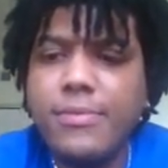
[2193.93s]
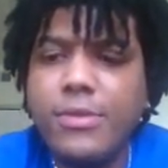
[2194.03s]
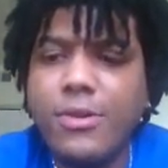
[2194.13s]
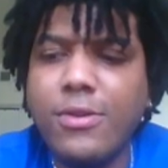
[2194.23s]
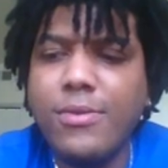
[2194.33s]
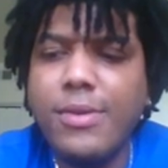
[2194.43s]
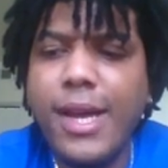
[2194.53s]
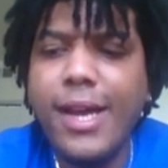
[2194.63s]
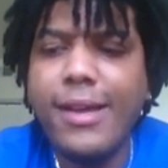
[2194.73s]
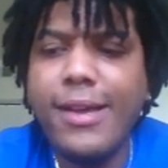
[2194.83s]
Who?
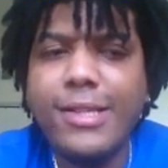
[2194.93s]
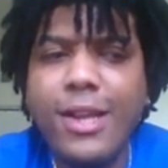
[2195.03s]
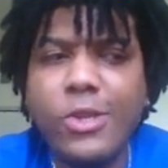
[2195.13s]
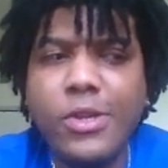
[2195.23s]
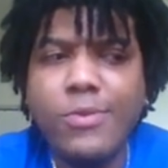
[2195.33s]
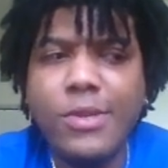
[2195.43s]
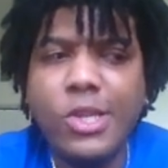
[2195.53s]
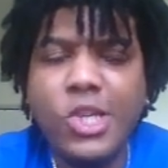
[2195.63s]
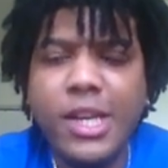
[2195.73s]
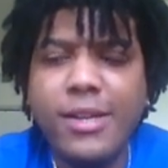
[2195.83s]
Nah, I thought Triss was the
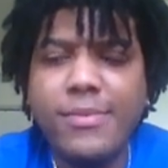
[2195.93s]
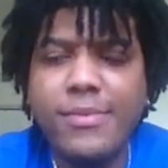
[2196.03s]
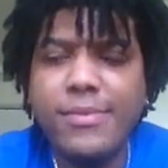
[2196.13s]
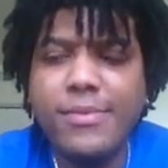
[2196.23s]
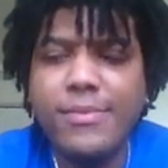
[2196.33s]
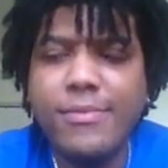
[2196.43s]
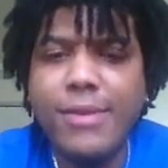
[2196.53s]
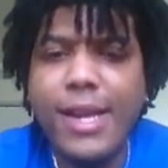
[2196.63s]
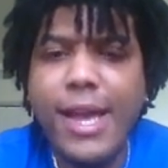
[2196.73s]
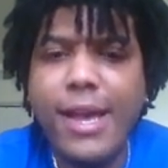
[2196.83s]
champ
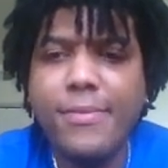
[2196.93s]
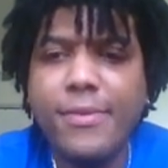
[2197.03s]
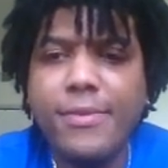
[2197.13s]
when that happened.